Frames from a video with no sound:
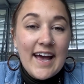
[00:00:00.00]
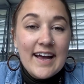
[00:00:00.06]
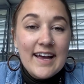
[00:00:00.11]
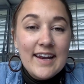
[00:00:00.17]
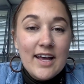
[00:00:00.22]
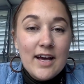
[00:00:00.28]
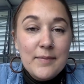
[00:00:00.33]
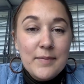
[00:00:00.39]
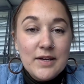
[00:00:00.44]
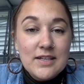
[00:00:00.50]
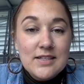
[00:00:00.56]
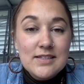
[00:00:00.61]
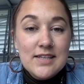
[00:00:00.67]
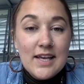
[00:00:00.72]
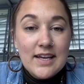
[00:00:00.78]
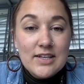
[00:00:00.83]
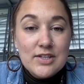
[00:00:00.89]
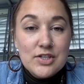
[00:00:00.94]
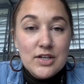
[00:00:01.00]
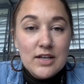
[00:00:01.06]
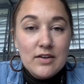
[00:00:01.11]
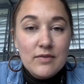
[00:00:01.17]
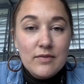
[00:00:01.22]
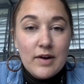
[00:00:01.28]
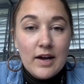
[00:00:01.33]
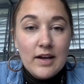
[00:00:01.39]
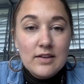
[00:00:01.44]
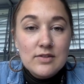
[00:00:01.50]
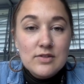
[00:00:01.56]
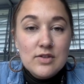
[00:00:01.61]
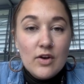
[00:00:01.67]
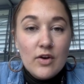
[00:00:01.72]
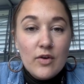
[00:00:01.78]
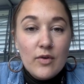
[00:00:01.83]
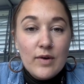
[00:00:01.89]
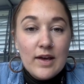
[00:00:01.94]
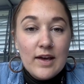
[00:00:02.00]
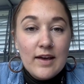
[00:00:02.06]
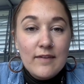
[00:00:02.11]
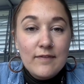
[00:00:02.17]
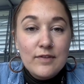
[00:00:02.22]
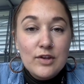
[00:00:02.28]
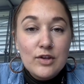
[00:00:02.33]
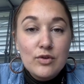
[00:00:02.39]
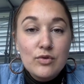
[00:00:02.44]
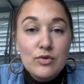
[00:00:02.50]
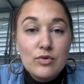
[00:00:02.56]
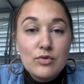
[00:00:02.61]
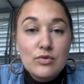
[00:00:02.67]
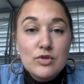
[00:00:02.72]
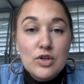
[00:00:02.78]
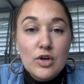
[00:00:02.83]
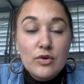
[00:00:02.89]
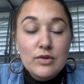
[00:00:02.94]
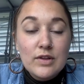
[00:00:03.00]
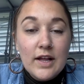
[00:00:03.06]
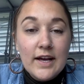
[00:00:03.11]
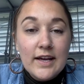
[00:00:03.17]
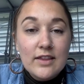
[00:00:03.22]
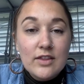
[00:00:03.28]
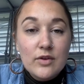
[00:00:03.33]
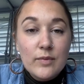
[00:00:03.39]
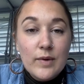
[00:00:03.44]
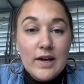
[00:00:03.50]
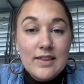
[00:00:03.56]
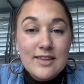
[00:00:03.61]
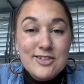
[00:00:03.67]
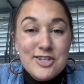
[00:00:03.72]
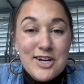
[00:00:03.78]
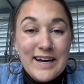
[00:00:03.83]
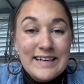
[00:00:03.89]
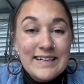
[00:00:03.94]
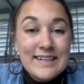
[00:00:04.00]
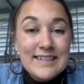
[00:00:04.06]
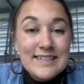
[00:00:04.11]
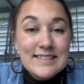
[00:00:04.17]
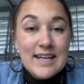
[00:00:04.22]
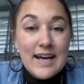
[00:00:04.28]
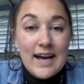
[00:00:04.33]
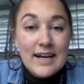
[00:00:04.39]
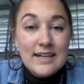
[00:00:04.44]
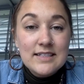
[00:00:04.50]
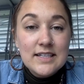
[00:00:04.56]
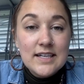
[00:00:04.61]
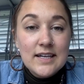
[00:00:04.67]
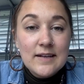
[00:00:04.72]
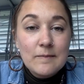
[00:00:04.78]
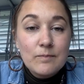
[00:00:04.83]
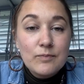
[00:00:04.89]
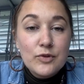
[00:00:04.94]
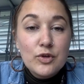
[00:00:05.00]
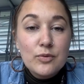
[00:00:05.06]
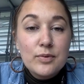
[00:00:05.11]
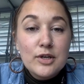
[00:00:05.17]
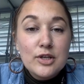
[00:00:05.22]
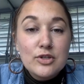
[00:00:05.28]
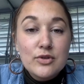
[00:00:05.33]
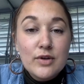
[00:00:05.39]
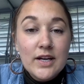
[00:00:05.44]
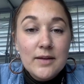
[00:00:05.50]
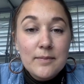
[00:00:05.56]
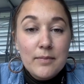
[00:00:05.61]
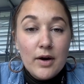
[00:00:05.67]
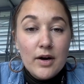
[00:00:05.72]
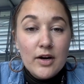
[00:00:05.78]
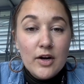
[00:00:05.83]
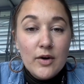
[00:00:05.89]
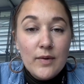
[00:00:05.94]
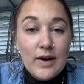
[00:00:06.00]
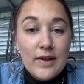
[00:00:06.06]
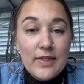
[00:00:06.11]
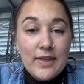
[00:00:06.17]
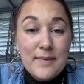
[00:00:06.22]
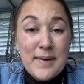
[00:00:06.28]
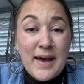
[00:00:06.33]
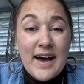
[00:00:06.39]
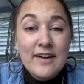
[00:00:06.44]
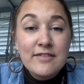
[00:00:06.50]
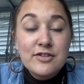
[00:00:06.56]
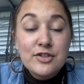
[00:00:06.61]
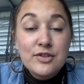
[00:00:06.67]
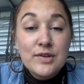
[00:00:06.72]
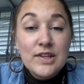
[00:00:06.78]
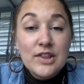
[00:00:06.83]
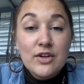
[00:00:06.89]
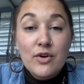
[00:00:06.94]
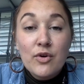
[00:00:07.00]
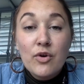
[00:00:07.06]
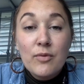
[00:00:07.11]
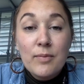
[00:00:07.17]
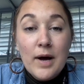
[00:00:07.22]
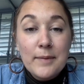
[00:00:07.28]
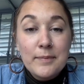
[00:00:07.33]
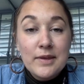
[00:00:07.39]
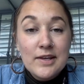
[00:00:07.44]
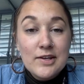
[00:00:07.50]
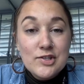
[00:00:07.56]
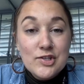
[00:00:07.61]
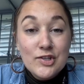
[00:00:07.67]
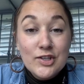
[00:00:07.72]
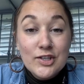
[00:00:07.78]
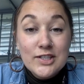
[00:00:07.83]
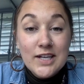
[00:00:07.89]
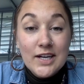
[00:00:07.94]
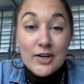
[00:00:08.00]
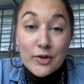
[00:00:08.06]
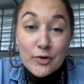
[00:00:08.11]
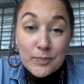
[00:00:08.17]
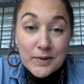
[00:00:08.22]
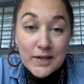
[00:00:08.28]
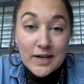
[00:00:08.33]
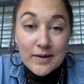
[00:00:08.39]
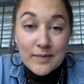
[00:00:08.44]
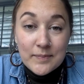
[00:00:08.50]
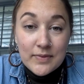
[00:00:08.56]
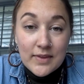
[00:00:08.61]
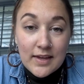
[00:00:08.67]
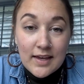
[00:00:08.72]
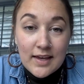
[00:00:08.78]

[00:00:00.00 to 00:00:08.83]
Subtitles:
economic sanction, right? So if you don't like the way that China is acting, you put a trade embargo on them after you get their whole population hooked on opium,